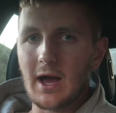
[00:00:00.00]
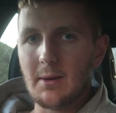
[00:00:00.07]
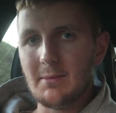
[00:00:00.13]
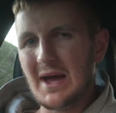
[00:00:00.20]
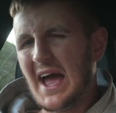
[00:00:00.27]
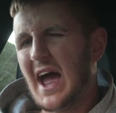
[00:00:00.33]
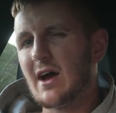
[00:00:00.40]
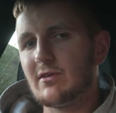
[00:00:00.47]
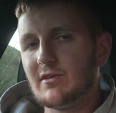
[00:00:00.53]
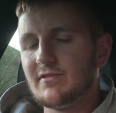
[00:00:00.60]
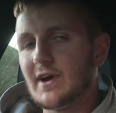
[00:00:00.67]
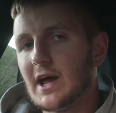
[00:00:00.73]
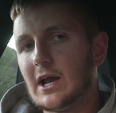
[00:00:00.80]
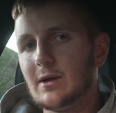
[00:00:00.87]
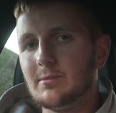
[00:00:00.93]
air
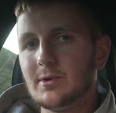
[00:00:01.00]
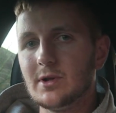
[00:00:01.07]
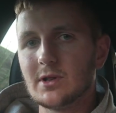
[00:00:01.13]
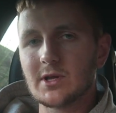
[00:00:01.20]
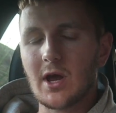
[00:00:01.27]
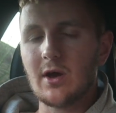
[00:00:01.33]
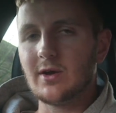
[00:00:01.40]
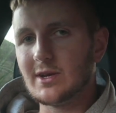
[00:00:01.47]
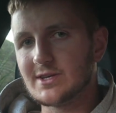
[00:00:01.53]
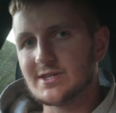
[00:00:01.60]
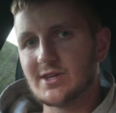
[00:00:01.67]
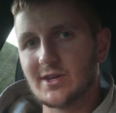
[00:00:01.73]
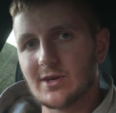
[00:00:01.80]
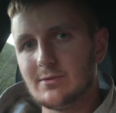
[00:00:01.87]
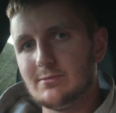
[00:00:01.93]
available going
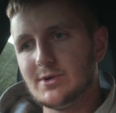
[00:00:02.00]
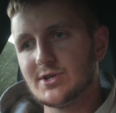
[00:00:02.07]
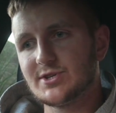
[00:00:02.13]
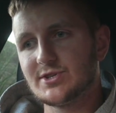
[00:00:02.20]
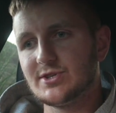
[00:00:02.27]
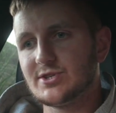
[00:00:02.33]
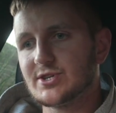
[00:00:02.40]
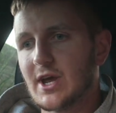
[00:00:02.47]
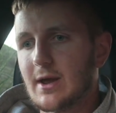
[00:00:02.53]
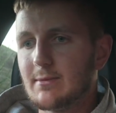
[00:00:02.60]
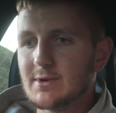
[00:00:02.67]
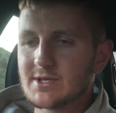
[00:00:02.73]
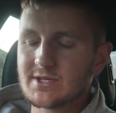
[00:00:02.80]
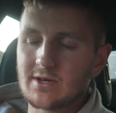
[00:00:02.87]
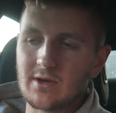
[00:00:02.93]
into the combustion
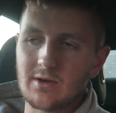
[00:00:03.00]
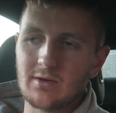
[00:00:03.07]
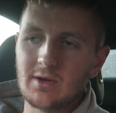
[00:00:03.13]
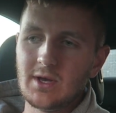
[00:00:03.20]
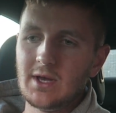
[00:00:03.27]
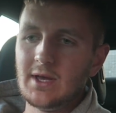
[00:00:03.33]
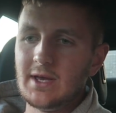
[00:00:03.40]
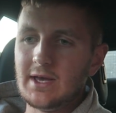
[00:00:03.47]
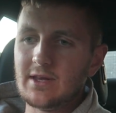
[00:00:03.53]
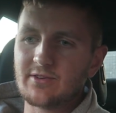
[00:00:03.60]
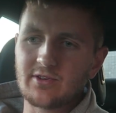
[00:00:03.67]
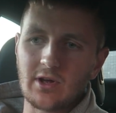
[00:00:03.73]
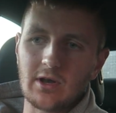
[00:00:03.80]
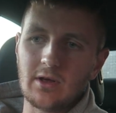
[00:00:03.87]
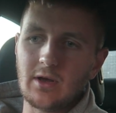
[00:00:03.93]
chamber, so
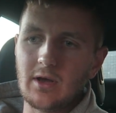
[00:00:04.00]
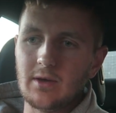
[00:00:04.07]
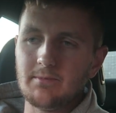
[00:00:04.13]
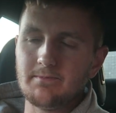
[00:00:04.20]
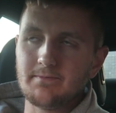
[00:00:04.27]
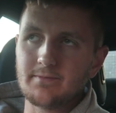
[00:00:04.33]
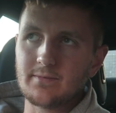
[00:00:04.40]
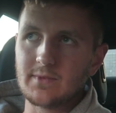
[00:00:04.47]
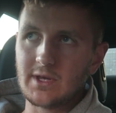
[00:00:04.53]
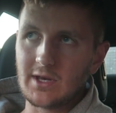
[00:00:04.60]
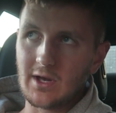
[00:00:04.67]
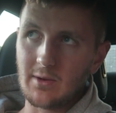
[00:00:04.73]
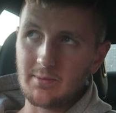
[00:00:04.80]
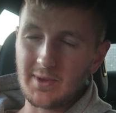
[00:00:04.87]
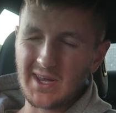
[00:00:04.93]
it's going to, you
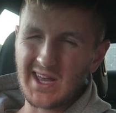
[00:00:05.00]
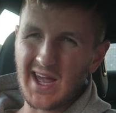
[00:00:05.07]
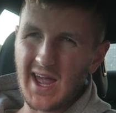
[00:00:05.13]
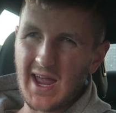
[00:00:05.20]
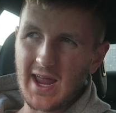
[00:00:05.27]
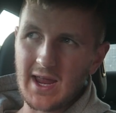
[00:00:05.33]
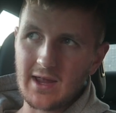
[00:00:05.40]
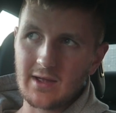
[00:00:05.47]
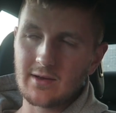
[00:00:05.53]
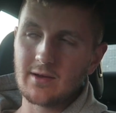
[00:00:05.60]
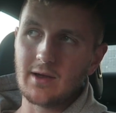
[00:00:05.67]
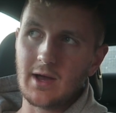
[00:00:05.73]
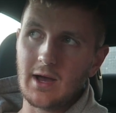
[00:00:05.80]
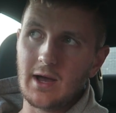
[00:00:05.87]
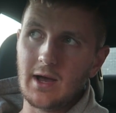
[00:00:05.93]
know, be
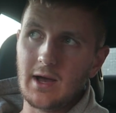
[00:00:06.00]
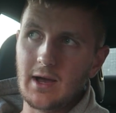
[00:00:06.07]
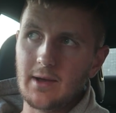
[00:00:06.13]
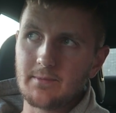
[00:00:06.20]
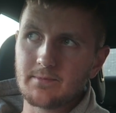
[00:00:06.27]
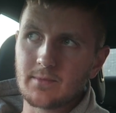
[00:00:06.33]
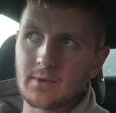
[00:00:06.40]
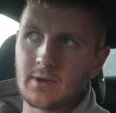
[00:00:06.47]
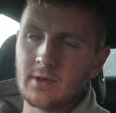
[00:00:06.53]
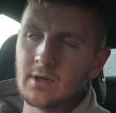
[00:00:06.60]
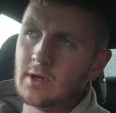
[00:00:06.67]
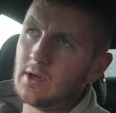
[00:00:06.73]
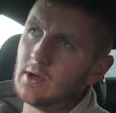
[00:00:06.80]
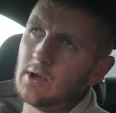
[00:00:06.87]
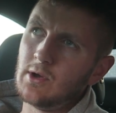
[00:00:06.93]
a
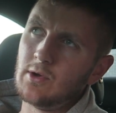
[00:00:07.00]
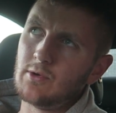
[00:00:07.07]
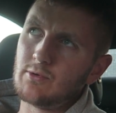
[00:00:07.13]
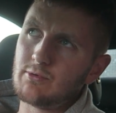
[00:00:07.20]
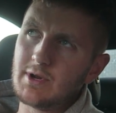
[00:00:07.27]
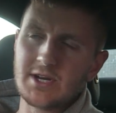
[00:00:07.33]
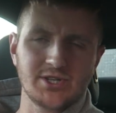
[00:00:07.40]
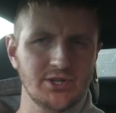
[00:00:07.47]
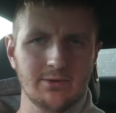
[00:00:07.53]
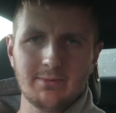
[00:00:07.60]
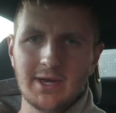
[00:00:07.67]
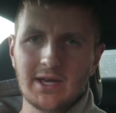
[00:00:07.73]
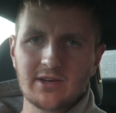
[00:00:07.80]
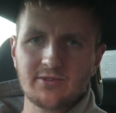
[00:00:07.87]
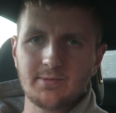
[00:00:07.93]
richer
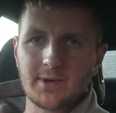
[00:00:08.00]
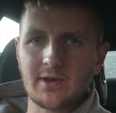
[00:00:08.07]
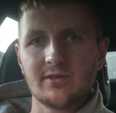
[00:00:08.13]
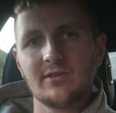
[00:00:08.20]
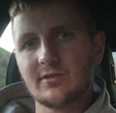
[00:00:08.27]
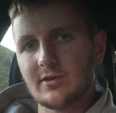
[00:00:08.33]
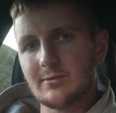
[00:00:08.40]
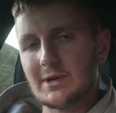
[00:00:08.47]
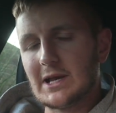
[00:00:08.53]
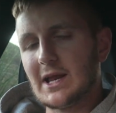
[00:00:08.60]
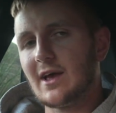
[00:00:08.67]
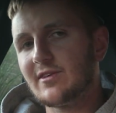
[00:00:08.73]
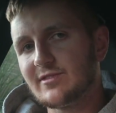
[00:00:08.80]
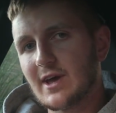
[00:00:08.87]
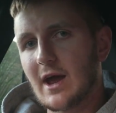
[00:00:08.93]
mix because there's going to be
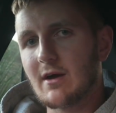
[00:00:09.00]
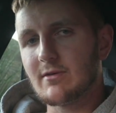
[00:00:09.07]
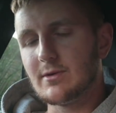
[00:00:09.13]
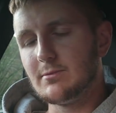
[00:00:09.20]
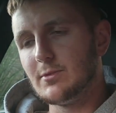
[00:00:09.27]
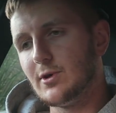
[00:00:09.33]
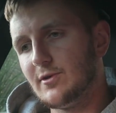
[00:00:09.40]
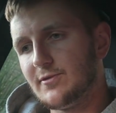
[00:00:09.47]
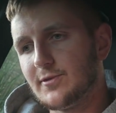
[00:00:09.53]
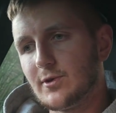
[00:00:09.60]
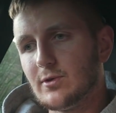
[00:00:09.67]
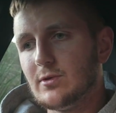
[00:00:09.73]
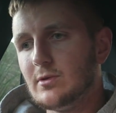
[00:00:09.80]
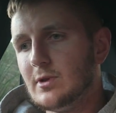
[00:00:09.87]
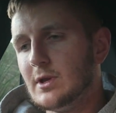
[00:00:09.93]
less air and more
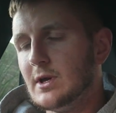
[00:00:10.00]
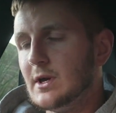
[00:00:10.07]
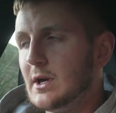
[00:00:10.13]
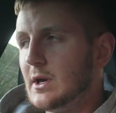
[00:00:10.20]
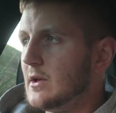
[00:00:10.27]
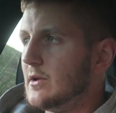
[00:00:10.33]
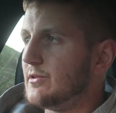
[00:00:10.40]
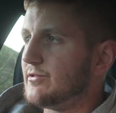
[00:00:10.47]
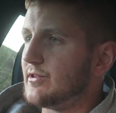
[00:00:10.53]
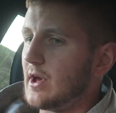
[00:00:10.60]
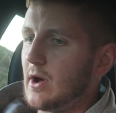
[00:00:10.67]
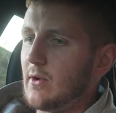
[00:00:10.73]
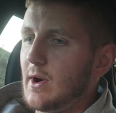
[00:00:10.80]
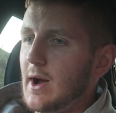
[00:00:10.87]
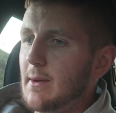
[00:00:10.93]
fuel.
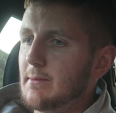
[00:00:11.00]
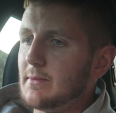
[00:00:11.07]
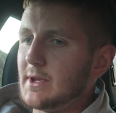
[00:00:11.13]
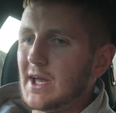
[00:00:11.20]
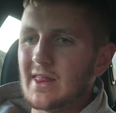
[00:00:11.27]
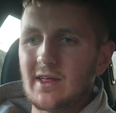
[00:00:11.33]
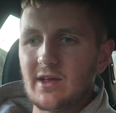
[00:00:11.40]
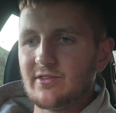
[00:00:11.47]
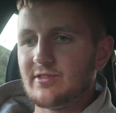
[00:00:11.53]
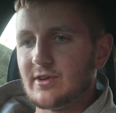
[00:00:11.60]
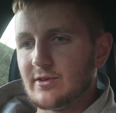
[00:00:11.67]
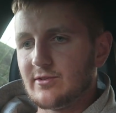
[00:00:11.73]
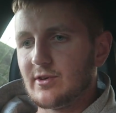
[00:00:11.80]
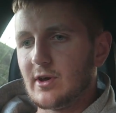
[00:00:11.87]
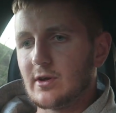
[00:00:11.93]
So yeah, that's
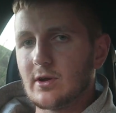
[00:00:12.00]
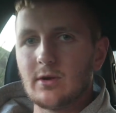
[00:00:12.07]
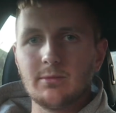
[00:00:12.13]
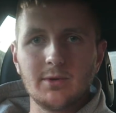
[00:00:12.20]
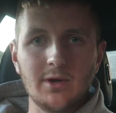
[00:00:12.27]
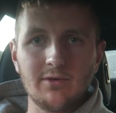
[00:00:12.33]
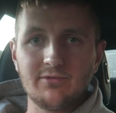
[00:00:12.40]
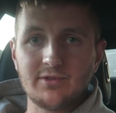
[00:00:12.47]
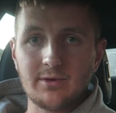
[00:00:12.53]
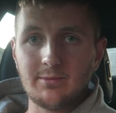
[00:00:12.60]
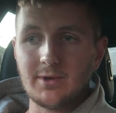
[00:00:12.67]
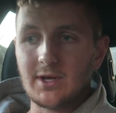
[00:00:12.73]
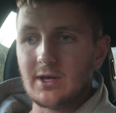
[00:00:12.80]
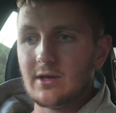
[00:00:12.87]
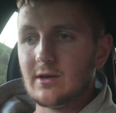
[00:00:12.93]
in turn going to be
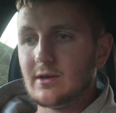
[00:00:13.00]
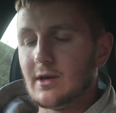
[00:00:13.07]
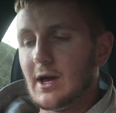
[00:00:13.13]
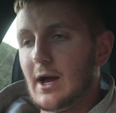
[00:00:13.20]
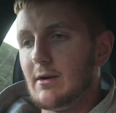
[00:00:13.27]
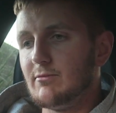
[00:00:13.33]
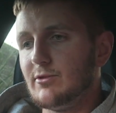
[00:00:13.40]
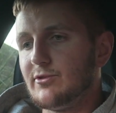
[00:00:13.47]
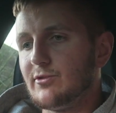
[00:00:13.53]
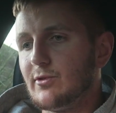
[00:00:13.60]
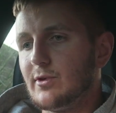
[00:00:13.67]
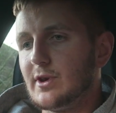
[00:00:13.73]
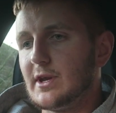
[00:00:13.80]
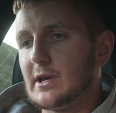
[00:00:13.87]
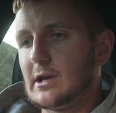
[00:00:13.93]
obviously
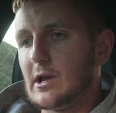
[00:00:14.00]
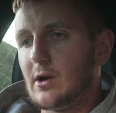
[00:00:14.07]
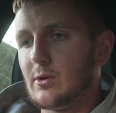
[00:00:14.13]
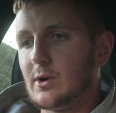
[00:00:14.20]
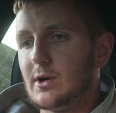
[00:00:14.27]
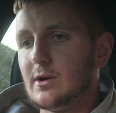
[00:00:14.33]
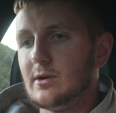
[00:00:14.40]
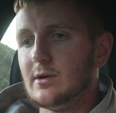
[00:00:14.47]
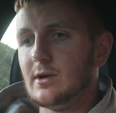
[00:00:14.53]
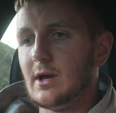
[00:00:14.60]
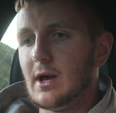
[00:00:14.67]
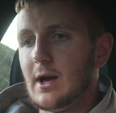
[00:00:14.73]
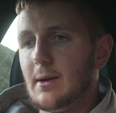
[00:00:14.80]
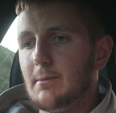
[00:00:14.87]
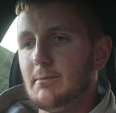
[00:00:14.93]
resulting in lower
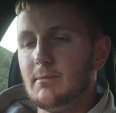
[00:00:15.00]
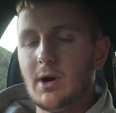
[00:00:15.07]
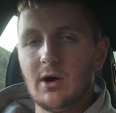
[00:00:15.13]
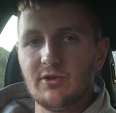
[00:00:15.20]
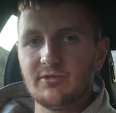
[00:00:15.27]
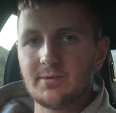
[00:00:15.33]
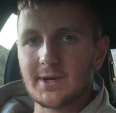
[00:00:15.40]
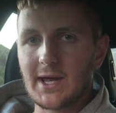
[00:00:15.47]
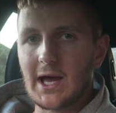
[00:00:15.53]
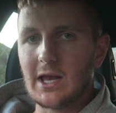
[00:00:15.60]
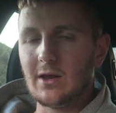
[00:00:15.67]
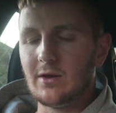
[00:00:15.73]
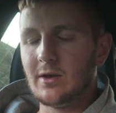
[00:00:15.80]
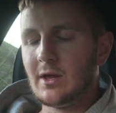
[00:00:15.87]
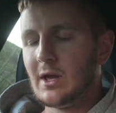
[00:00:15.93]
miles per
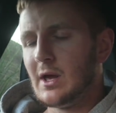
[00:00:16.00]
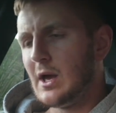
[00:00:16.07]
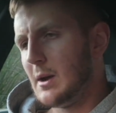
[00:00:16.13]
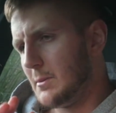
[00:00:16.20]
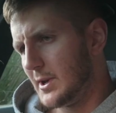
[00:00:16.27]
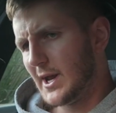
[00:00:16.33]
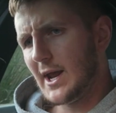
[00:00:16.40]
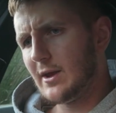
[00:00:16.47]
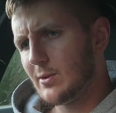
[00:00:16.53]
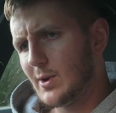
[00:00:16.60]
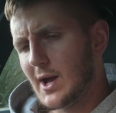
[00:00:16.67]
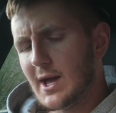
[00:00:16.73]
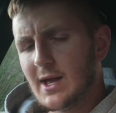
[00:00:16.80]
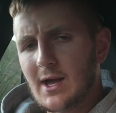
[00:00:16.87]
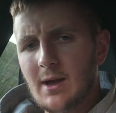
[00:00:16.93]
gallon. But
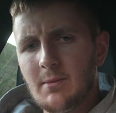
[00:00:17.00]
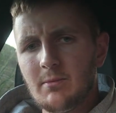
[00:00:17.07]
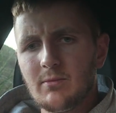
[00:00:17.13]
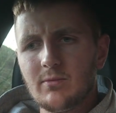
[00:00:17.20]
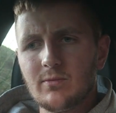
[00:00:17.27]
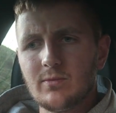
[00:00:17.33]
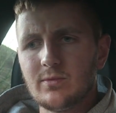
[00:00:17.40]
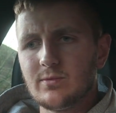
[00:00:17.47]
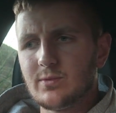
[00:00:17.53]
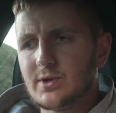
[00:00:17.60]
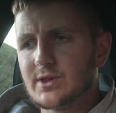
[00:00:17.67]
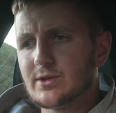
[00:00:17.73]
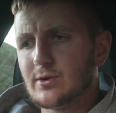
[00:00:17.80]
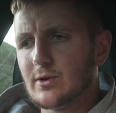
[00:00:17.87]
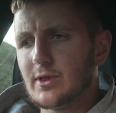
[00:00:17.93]
anyway,
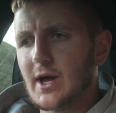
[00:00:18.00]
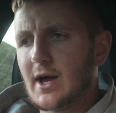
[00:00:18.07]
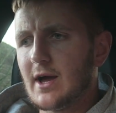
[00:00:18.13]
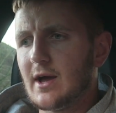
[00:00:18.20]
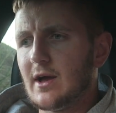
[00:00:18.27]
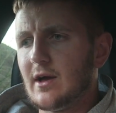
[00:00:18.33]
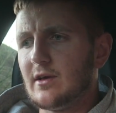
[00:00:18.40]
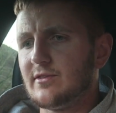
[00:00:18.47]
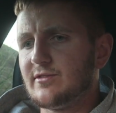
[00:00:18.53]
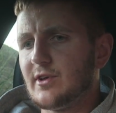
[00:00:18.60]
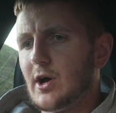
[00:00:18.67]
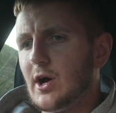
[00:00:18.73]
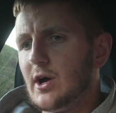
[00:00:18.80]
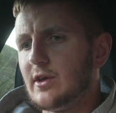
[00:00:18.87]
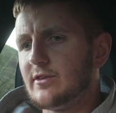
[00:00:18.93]
with all that
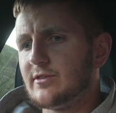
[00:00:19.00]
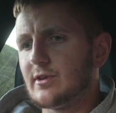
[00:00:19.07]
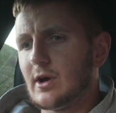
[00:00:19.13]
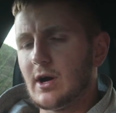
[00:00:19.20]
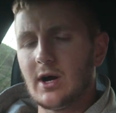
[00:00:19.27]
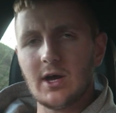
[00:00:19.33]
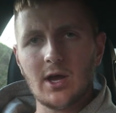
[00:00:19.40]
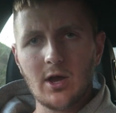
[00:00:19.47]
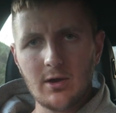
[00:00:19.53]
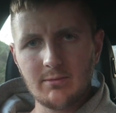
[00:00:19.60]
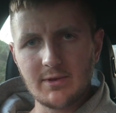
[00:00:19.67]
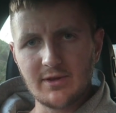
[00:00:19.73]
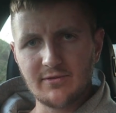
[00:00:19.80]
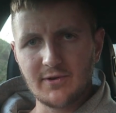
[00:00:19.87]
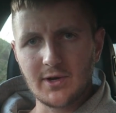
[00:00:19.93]
aside, I
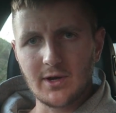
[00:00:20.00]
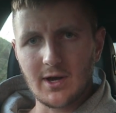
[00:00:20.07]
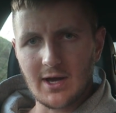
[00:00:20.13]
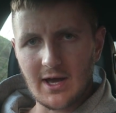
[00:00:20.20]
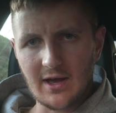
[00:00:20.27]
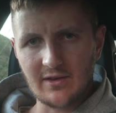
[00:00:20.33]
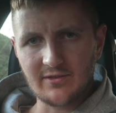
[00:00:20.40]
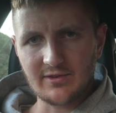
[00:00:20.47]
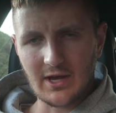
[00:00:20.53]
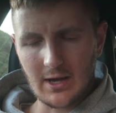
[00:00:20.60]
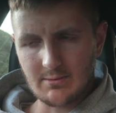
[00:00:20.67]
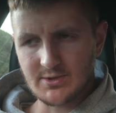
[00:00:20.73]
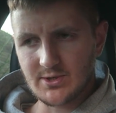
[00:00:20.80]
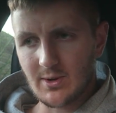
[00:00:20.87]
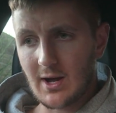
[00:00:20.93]
hope this video has
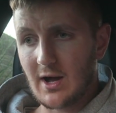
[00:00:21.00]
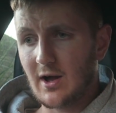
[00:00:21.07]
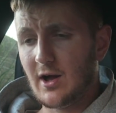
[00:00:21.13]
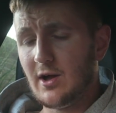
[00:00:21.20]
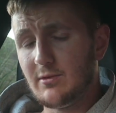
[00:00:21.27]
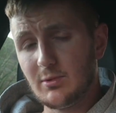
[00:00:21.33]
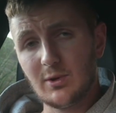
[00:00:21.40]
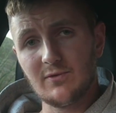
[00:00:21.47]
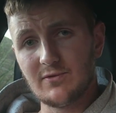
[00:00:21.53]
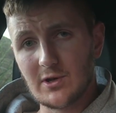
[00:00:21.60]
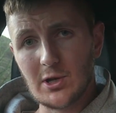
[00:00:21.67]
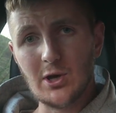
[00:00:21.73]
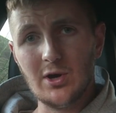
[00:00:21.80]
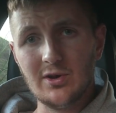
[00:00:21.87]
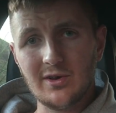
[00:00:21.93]
helped you out. I hope you've
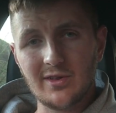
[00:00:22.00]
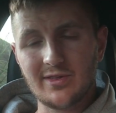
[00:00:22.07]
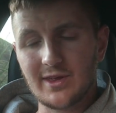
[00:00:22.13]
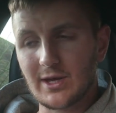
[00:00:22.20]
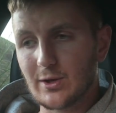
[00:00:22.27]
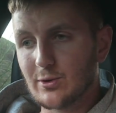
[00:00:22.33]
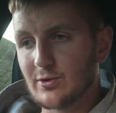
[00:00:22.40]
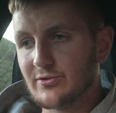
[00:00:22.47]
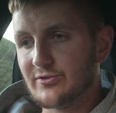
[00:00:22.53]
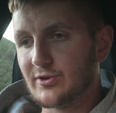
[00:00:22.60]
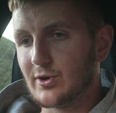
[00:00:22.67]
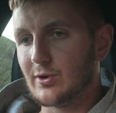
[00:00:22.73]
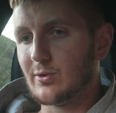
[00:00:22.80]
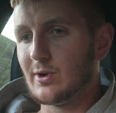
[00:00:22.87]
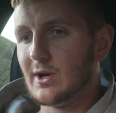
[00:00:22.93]
learned a thing or
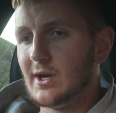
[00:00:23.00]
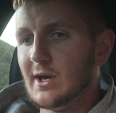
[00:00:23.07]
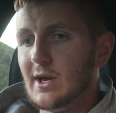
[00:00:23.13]
two,